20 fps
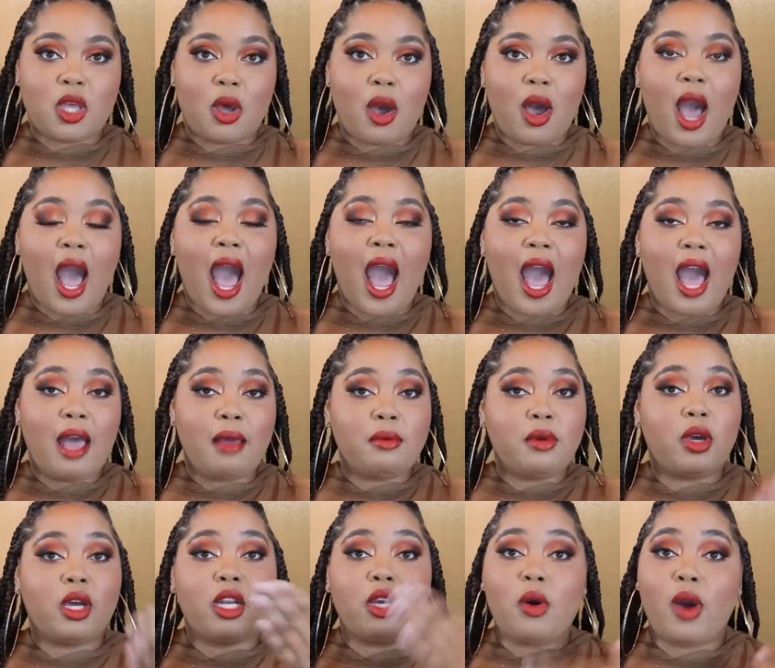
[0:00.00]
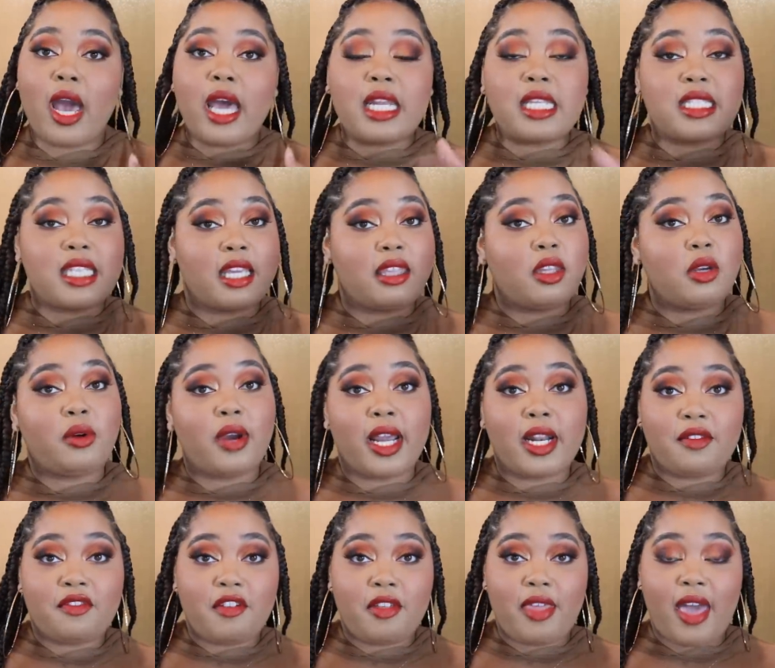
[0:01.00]
So I'm gonna go ahead and take the
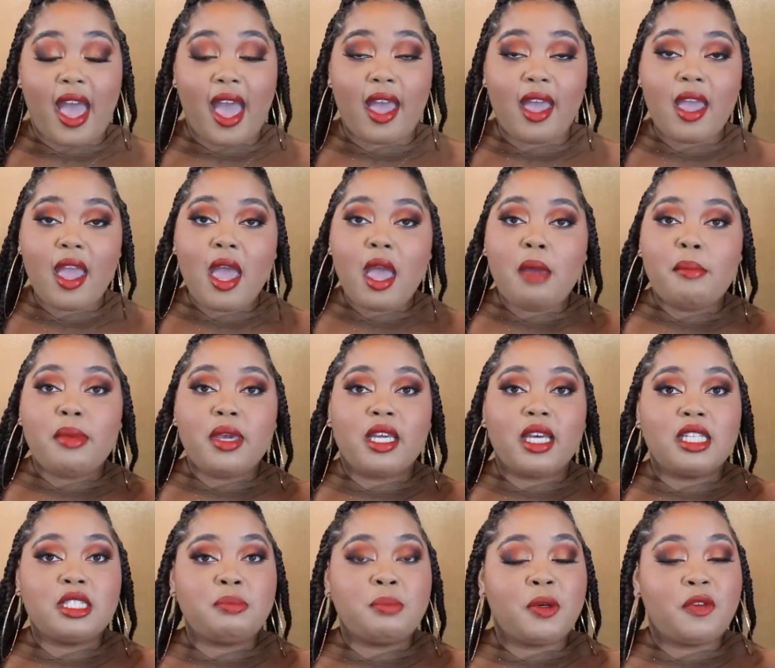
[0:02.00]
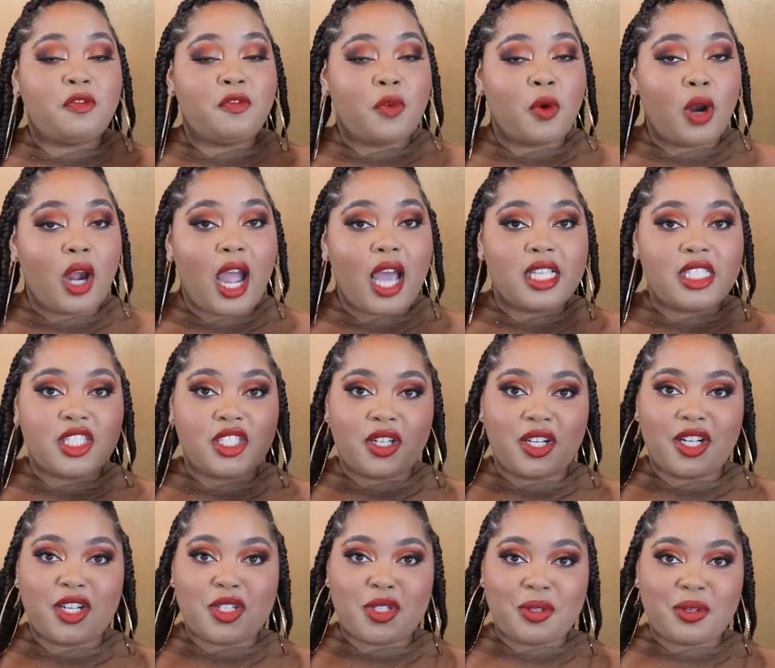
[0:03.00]
credit for that, because before I
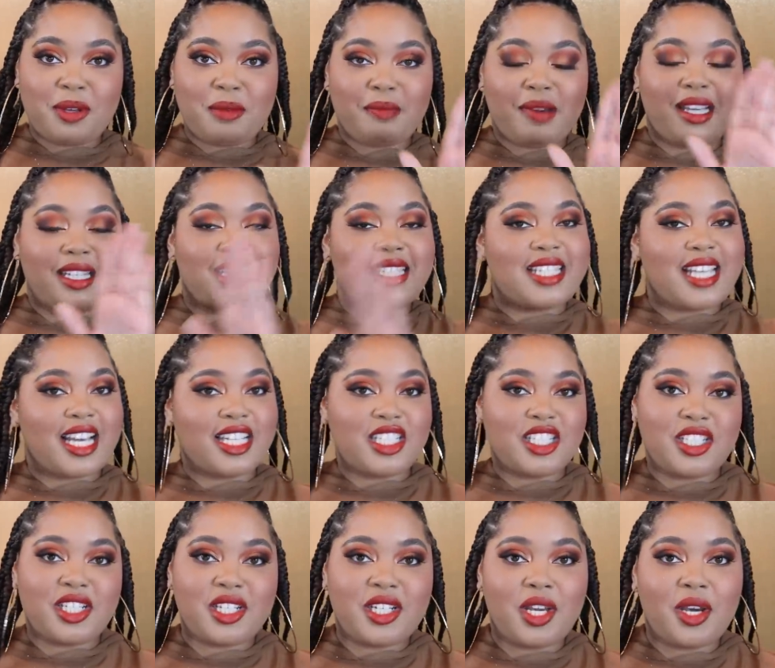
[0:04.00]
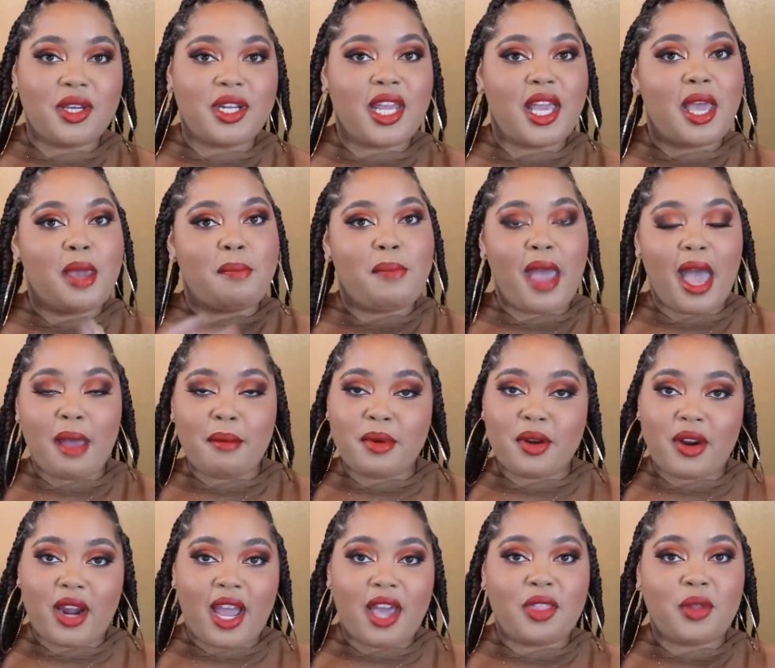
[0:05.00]
started doing my Natasha Denona and Pat
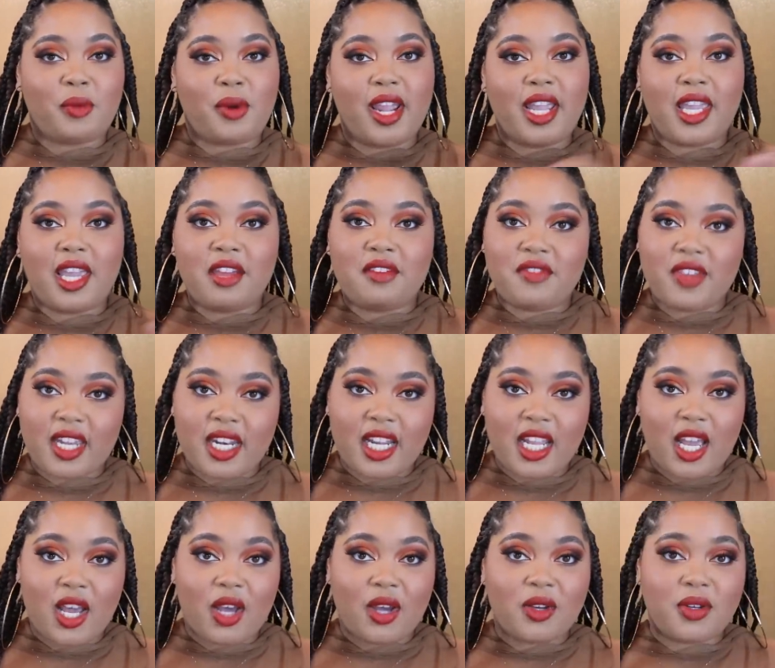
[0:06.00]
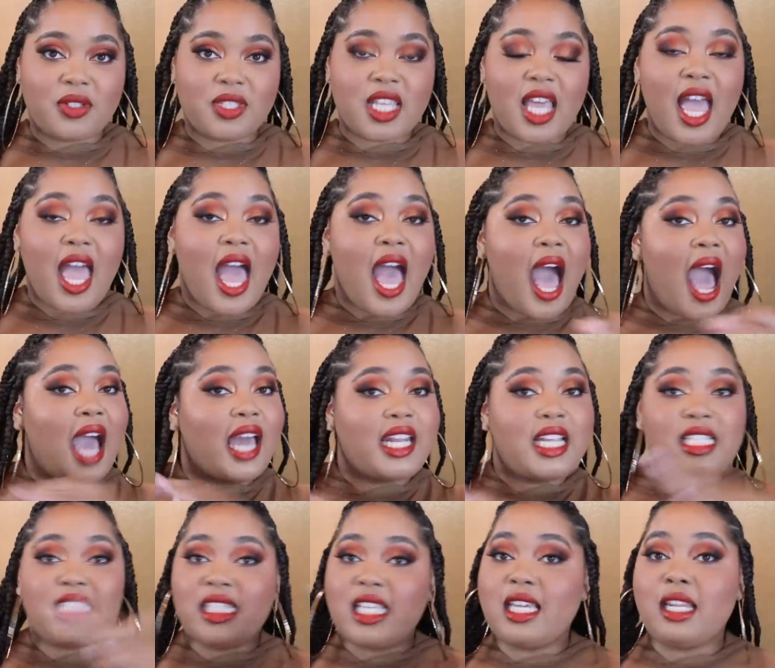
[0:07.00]
McGrath ranking videos, I
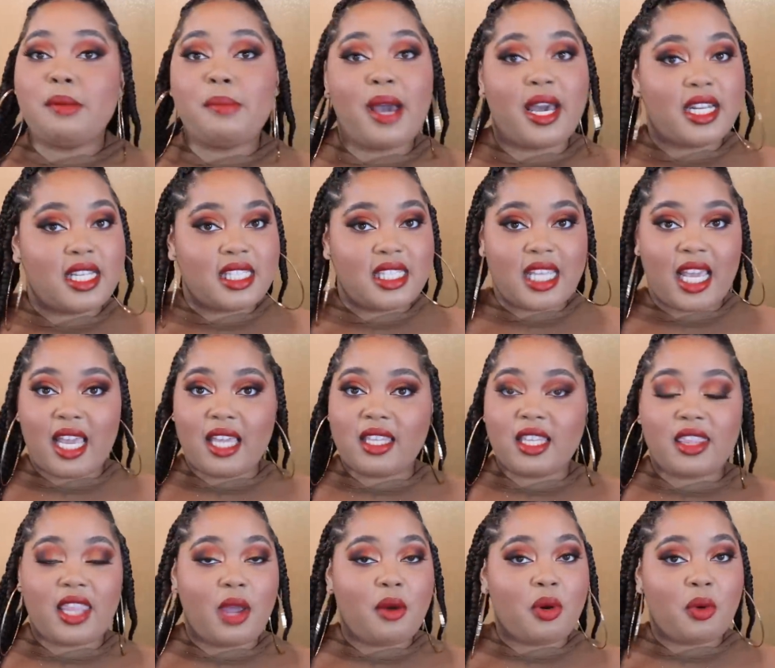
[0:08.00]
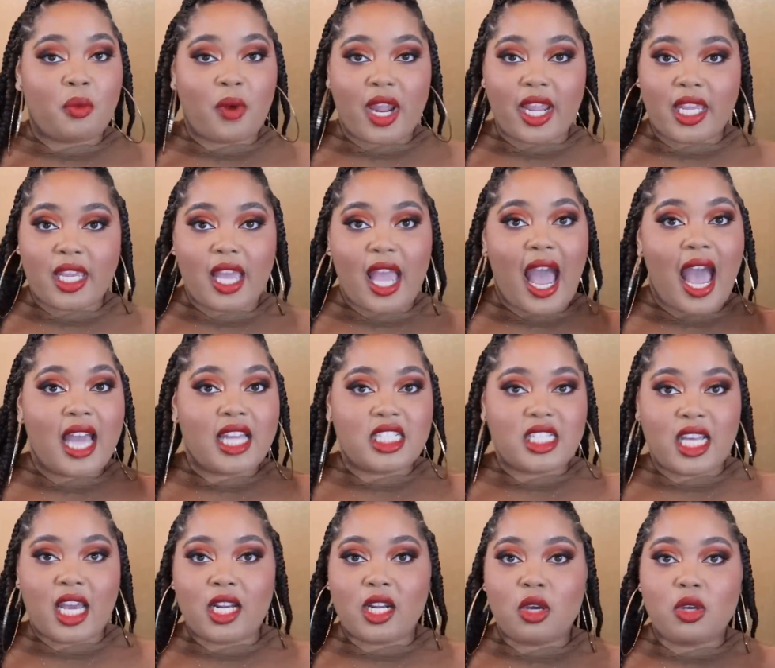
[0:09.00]
didn't see anybody saying that they were ranking
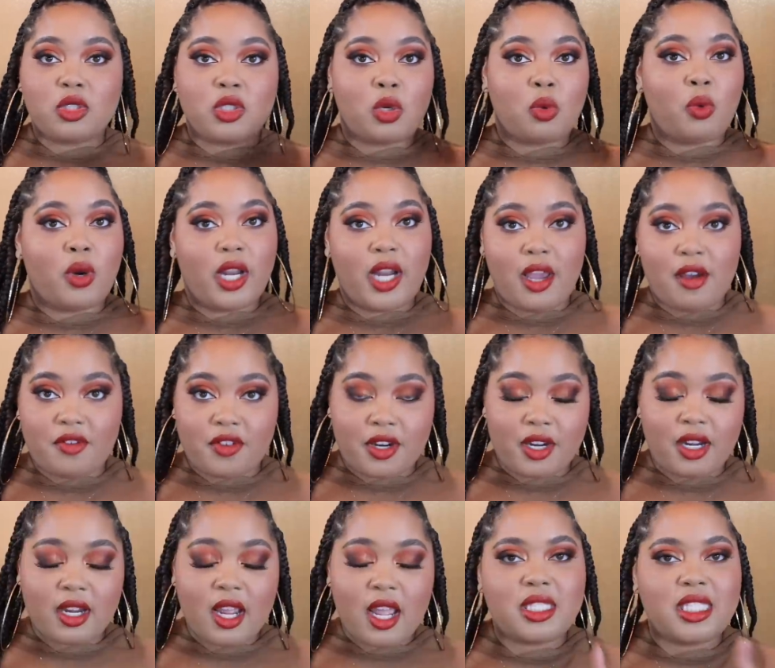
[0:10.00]
eyeshadows or whatever.